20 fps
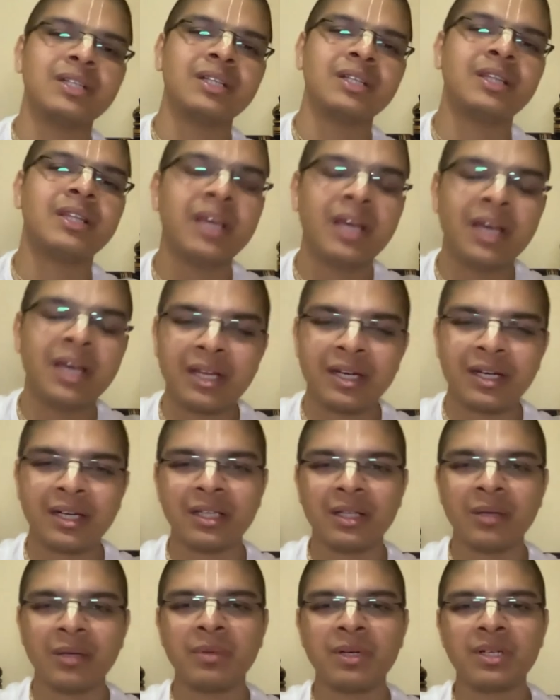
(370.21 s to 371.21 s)
there
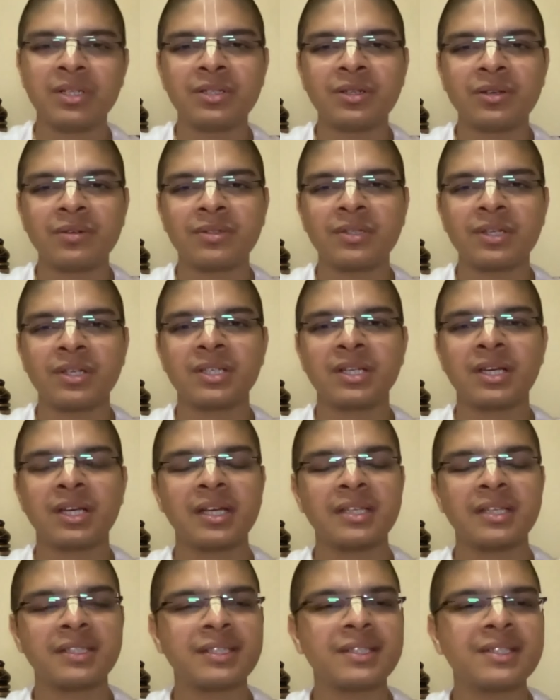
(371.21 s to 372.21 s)
in the midst of such
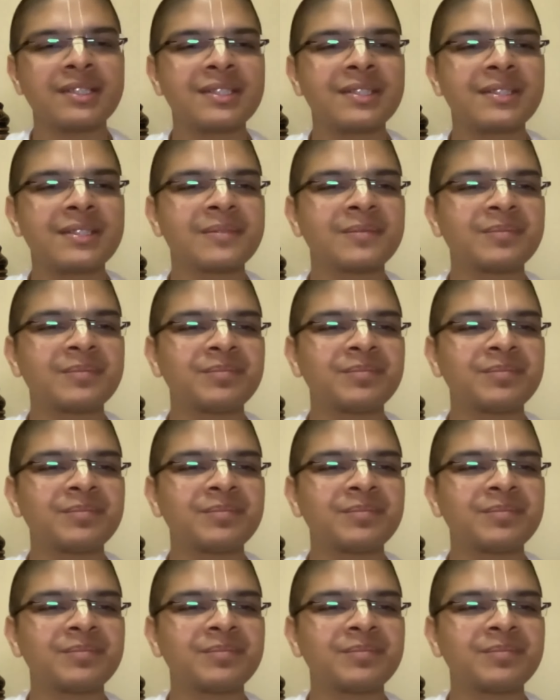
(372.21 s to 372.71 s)
crisis.